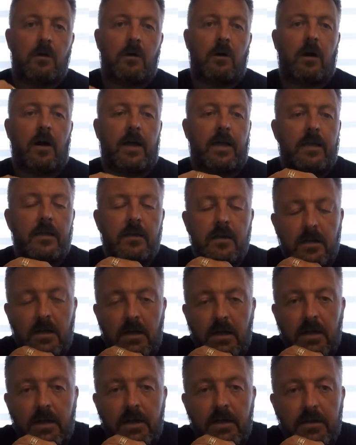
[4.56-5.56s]
Hi
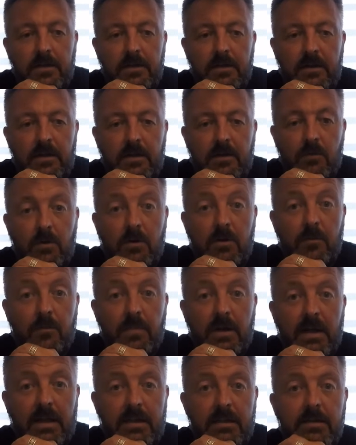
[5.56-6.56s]
and uh, welcome
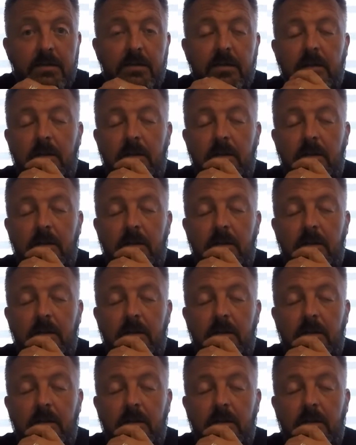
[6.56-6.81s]
back.